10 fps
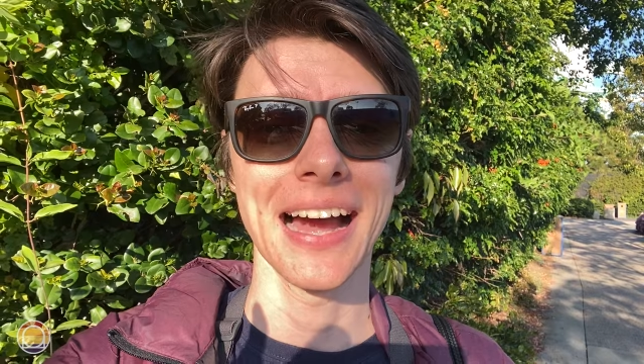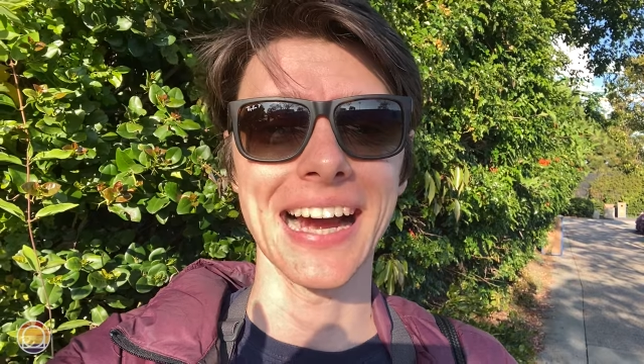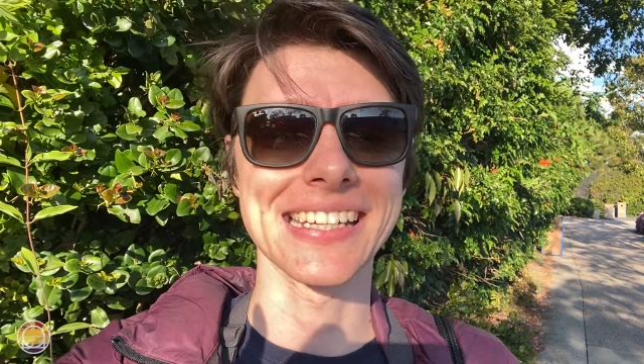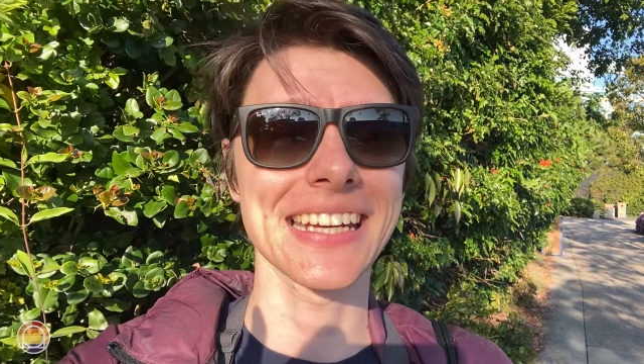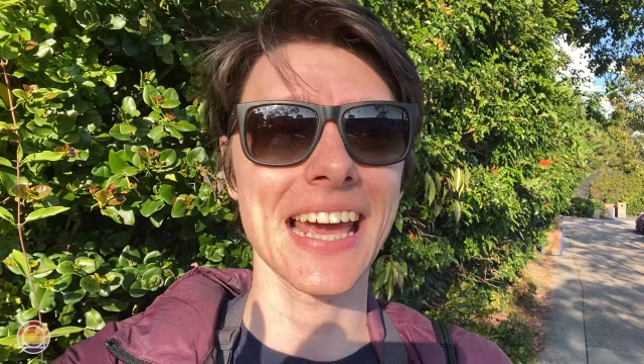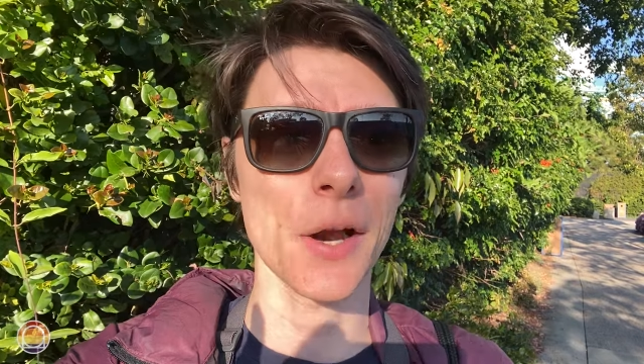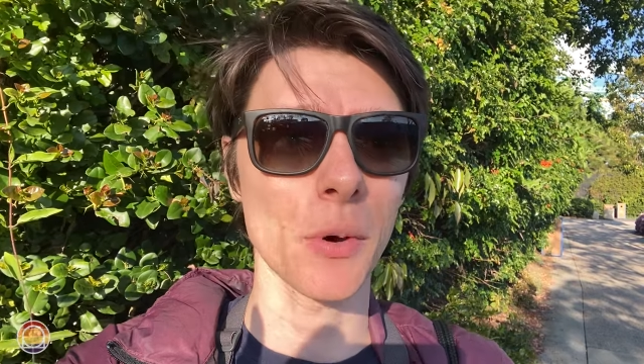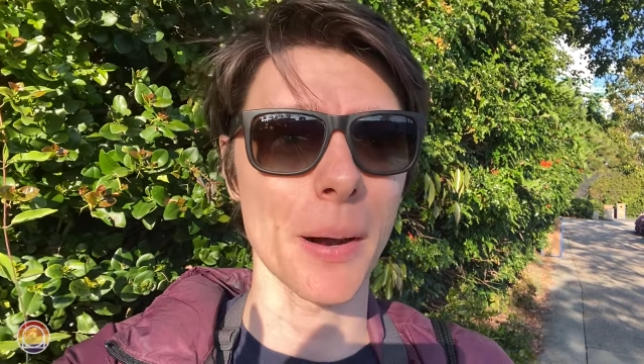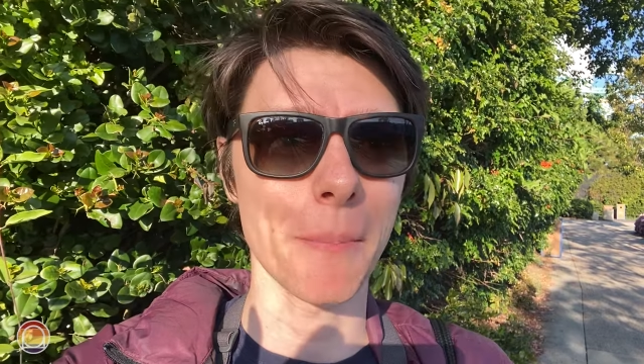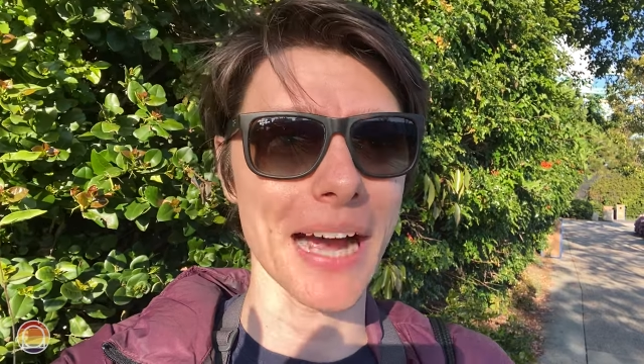I did kind of
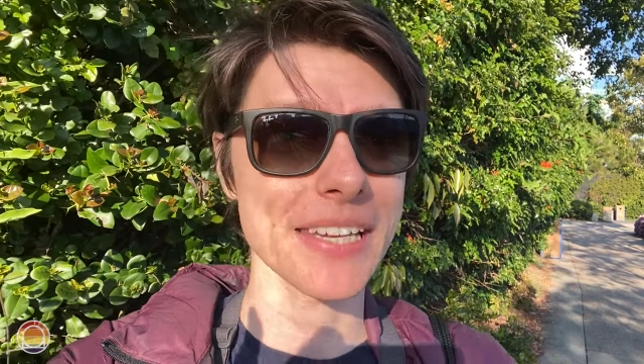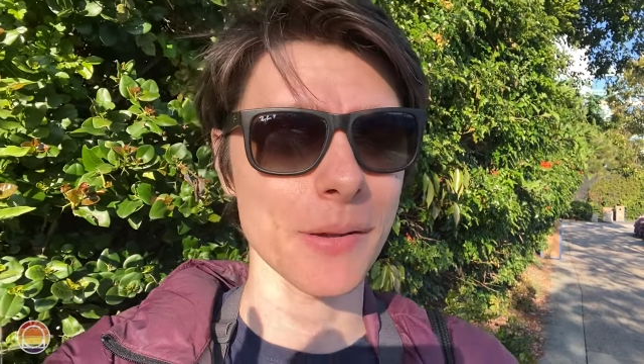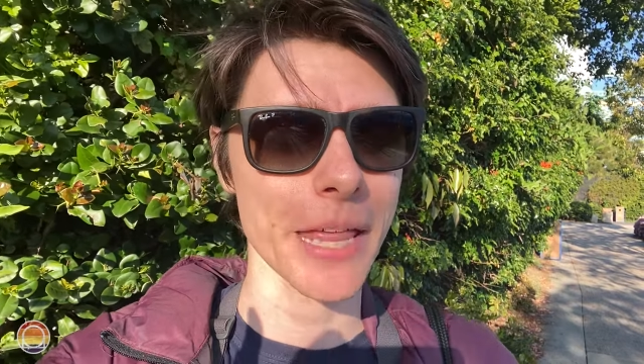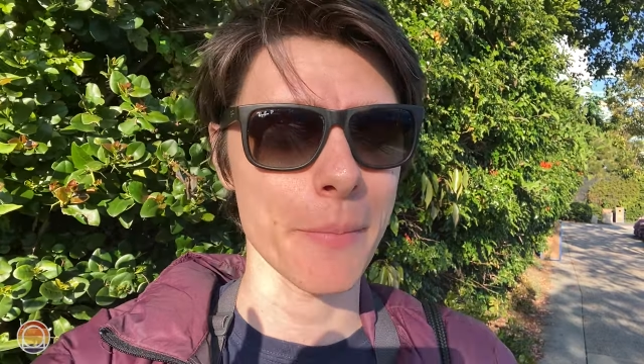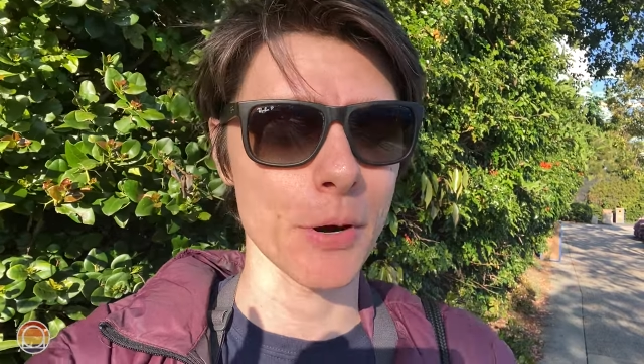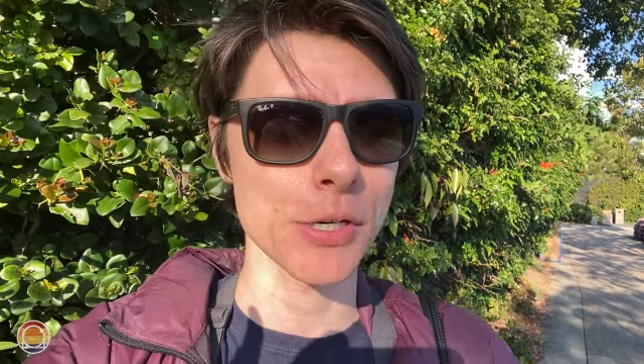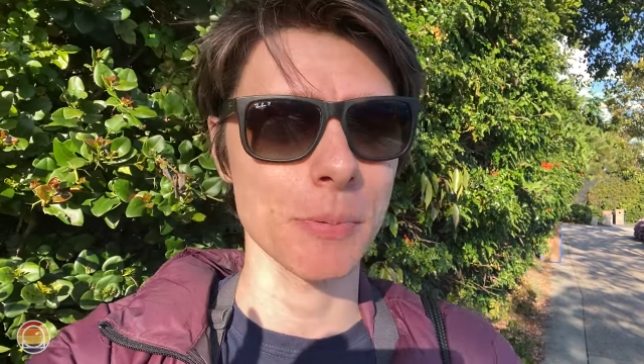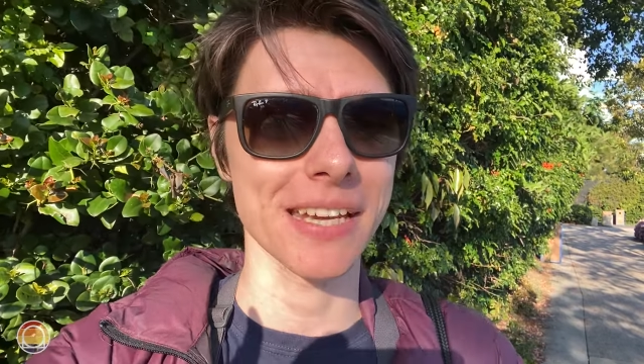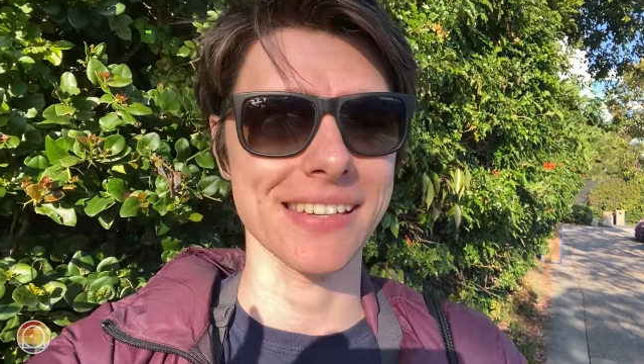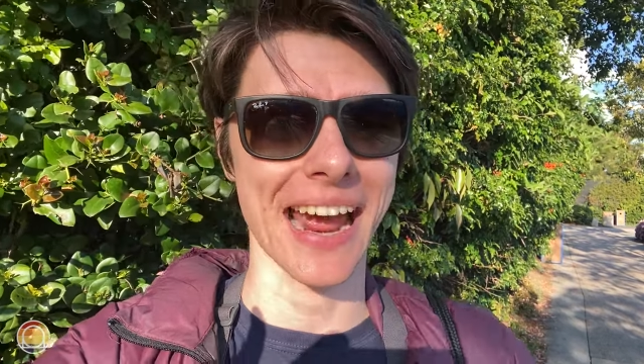want to buy some of that merch
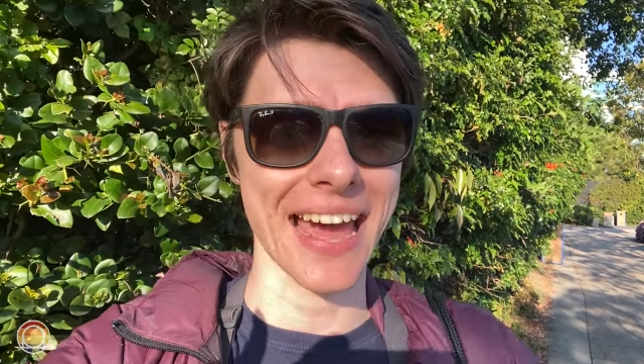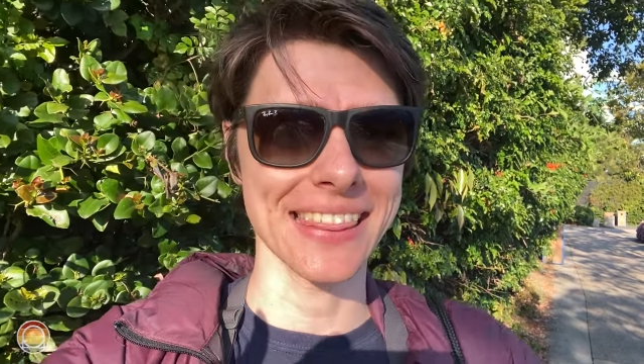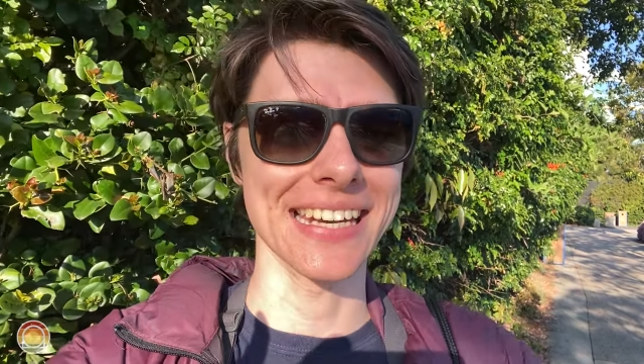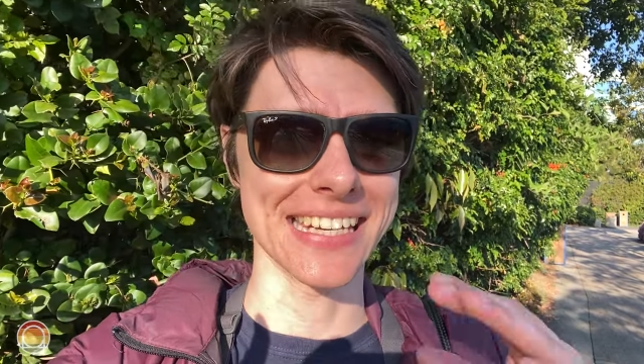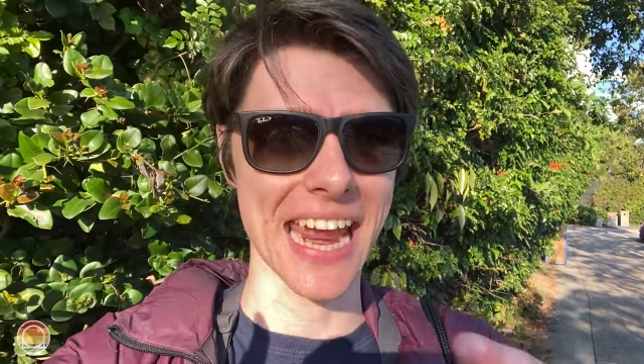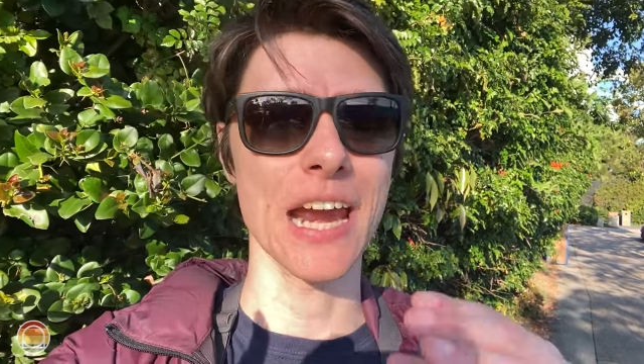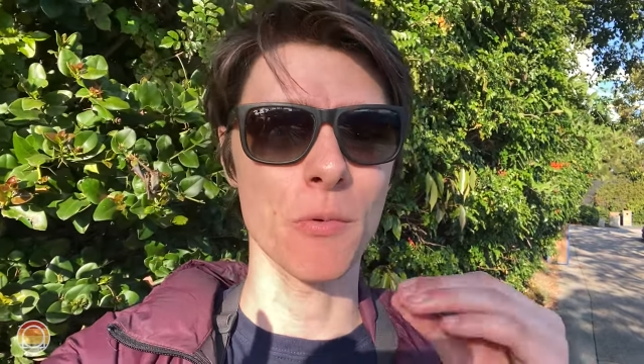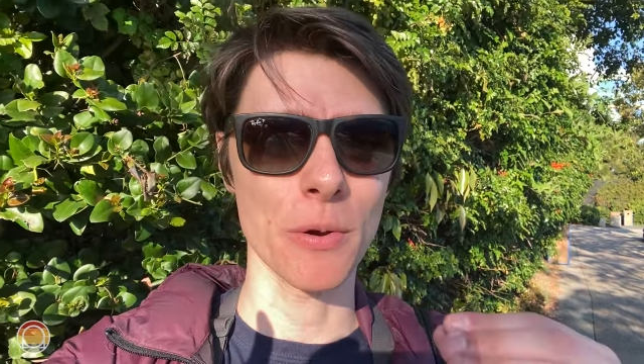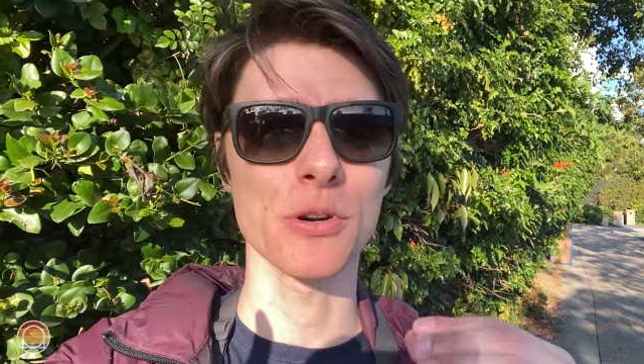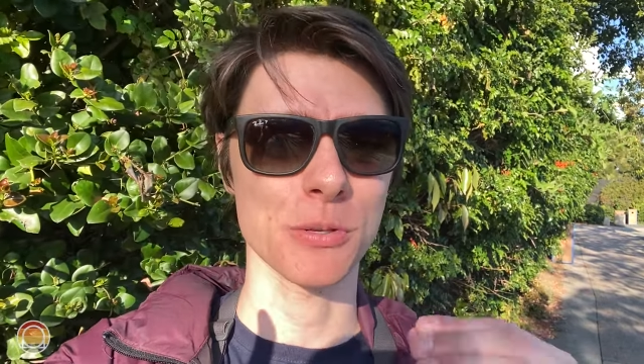because it had the day
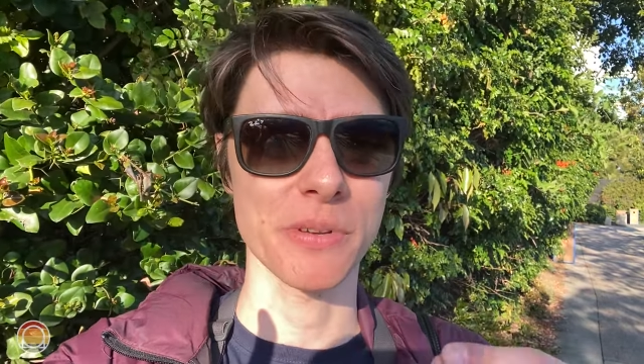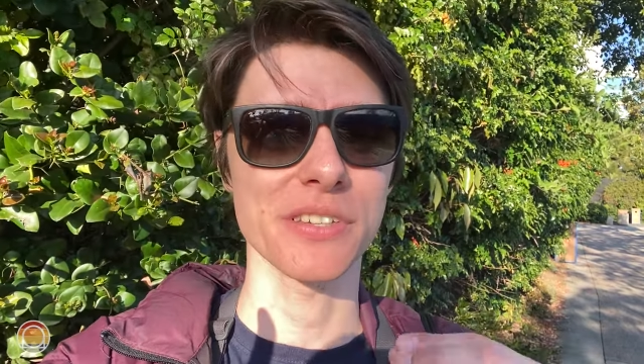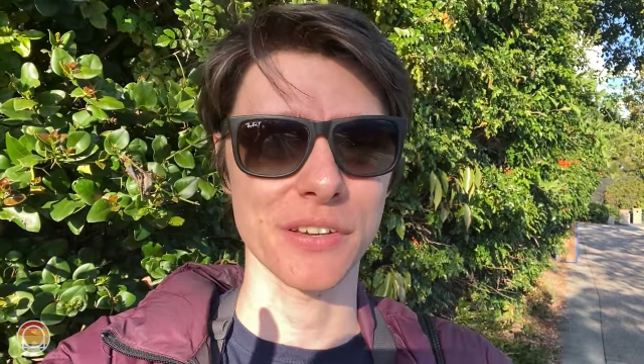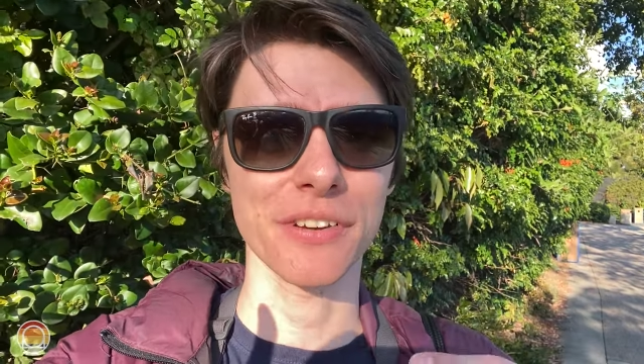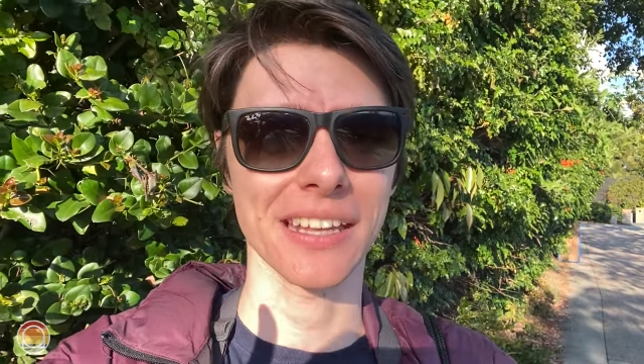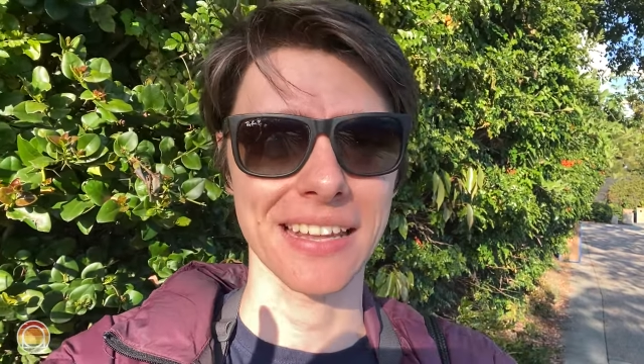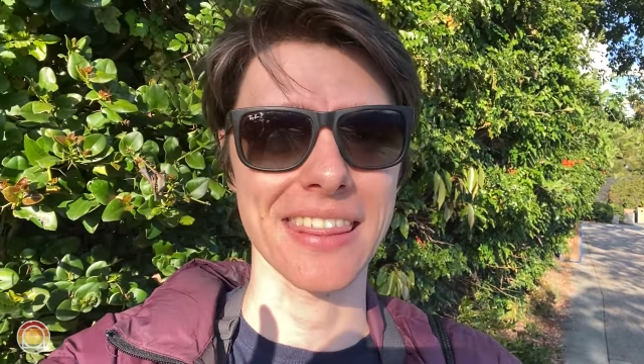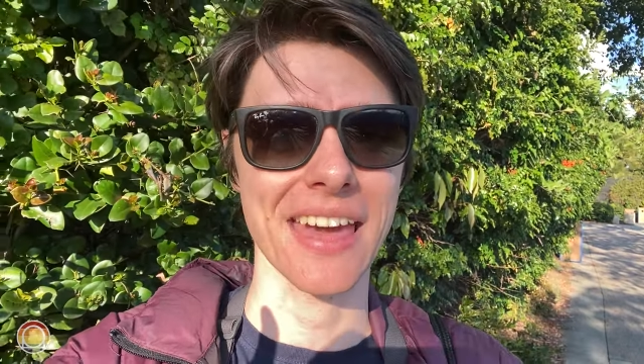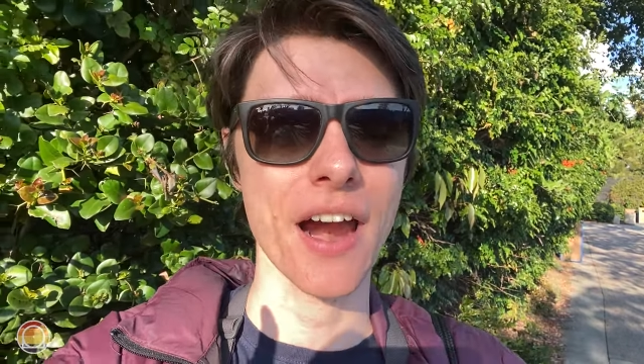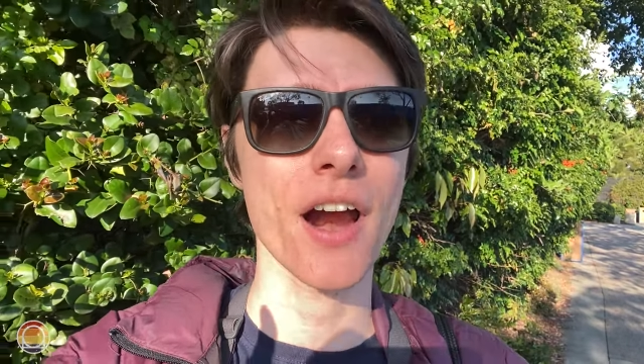we were specifically
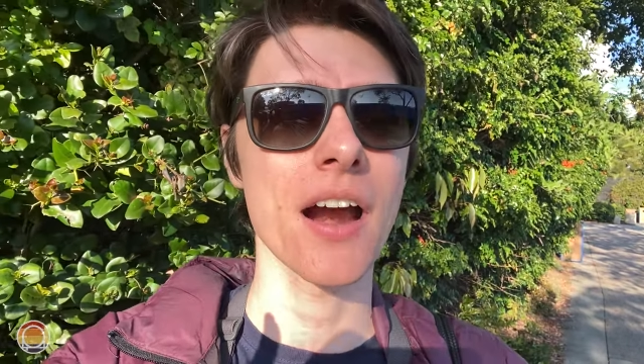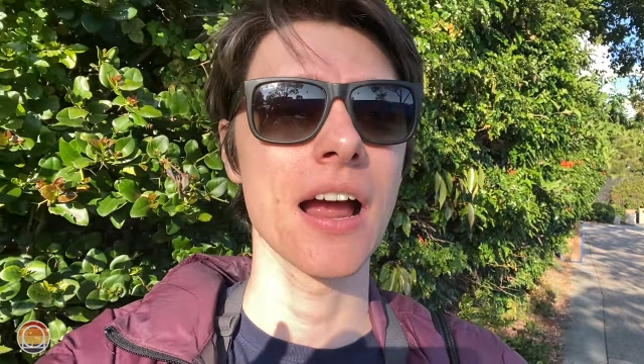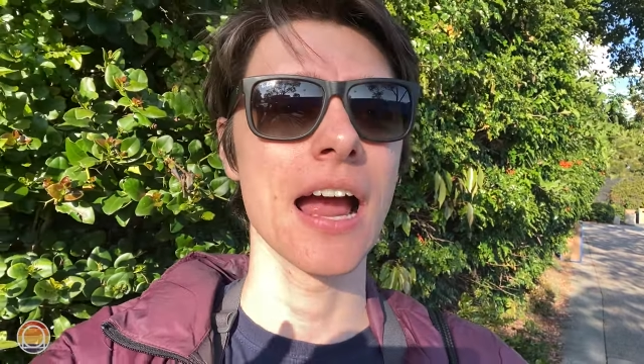there.